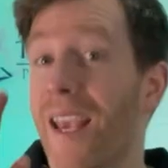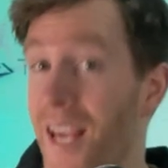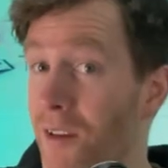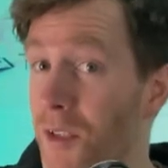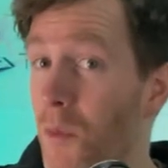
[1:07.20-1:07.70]

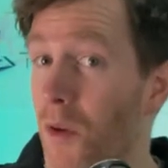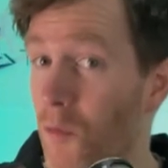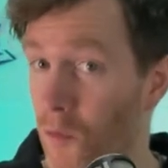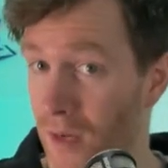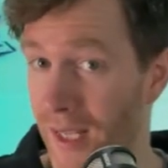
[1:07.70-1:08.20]
Here is
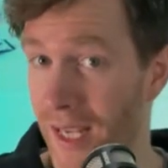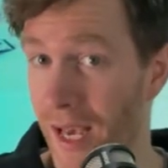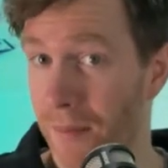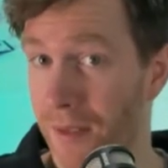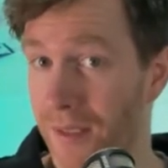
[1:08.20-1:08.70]
what really
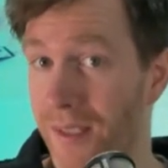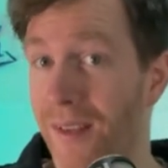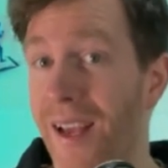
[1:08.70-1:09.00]
happened.